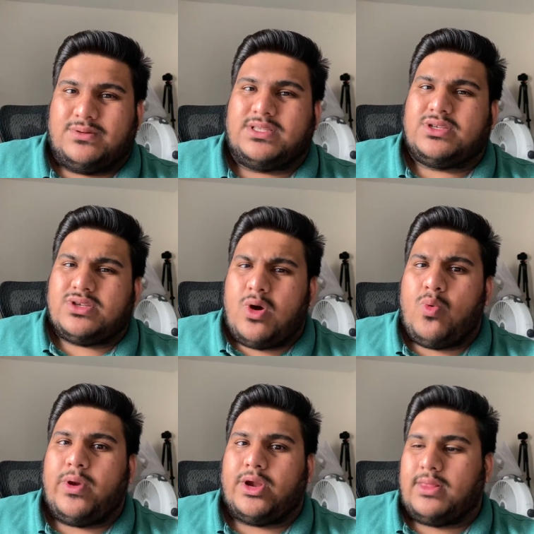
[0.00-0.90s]
It's so
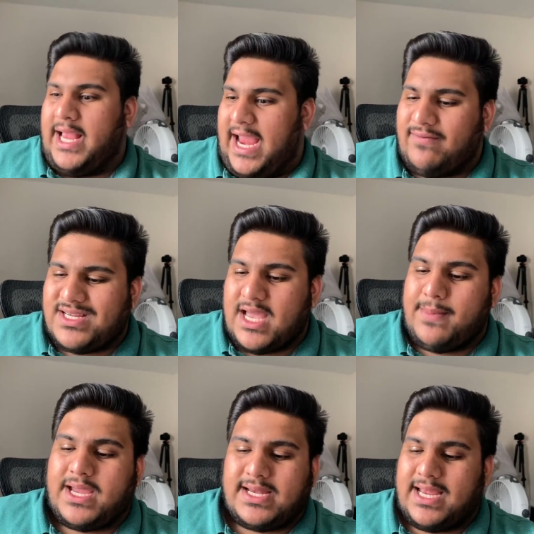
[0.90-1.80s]
weird. Like every time
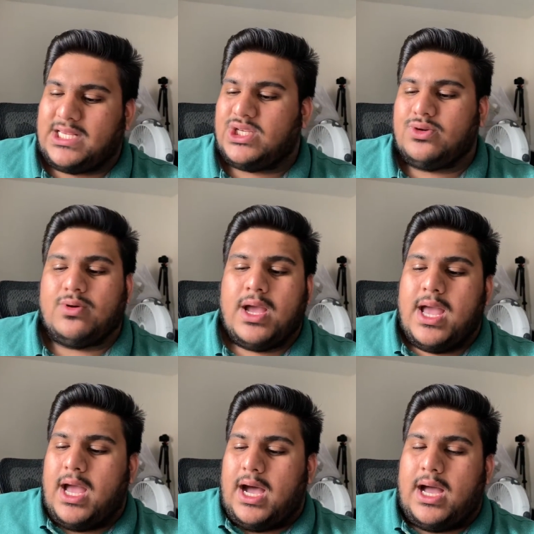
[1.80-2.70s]
I connect to
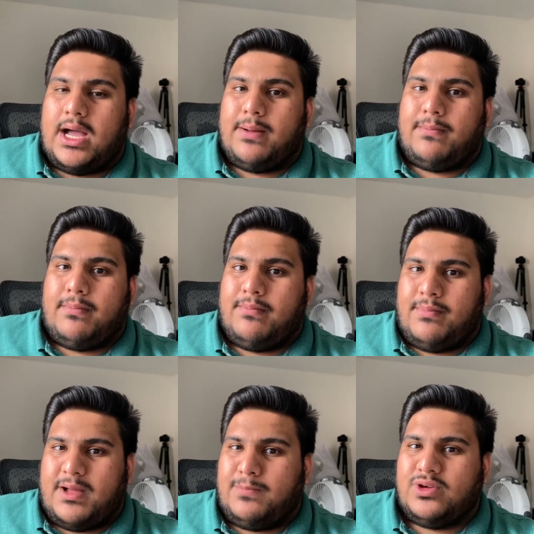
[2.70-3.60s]
a
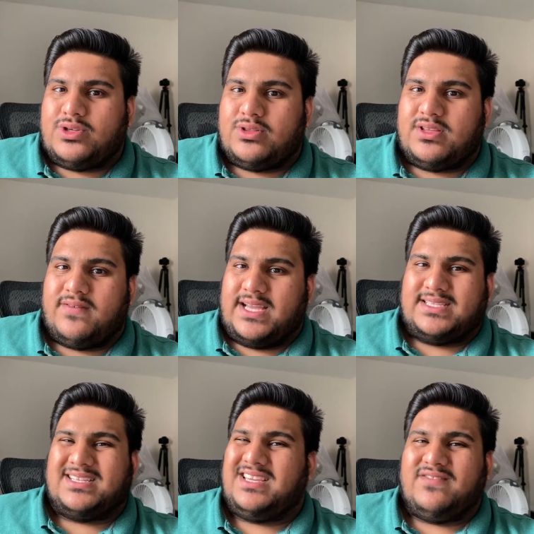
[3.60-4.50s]
Bluetooth device,
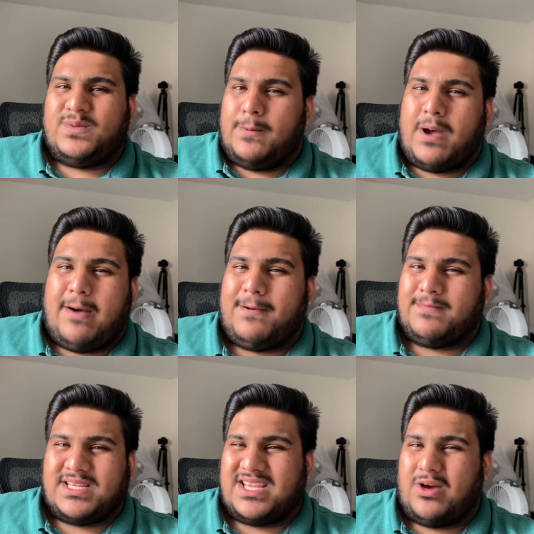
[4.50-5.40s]
it gives me a
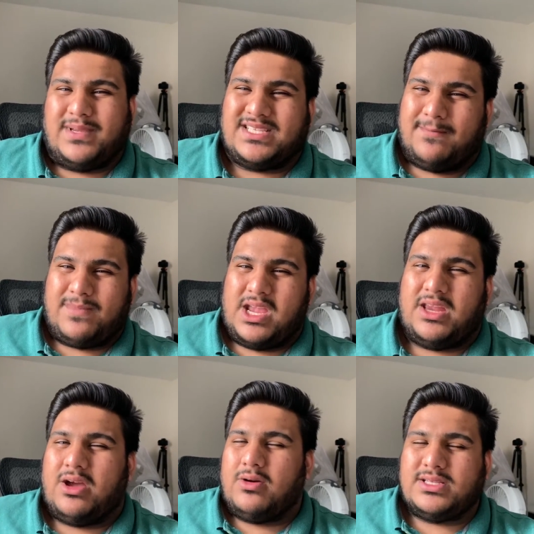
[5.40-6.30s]
pop-up to tell me something. You
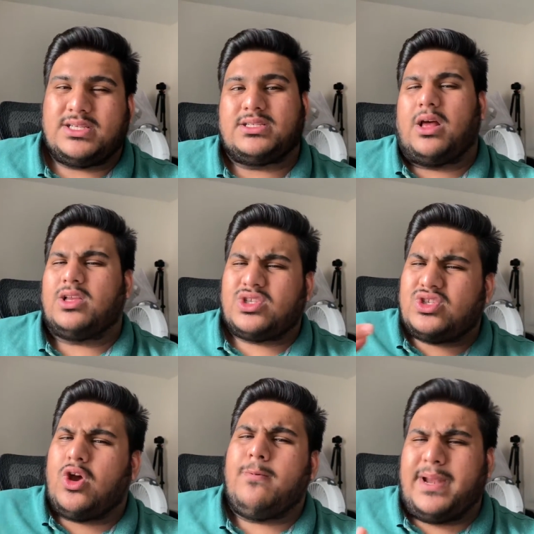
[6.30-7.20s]
know, it's just
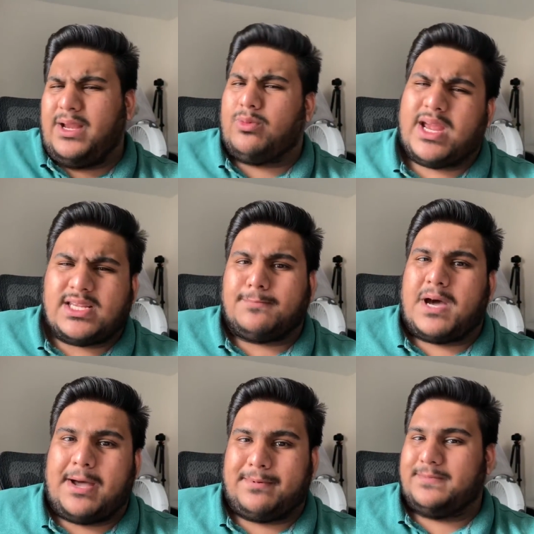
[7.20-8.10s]
so many random
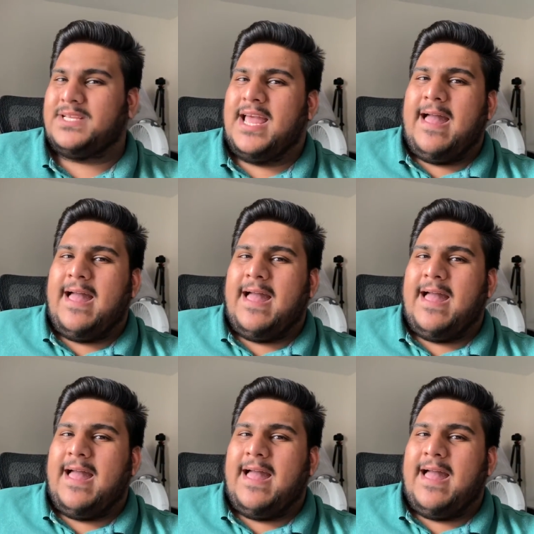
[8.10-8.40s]
pop-ups.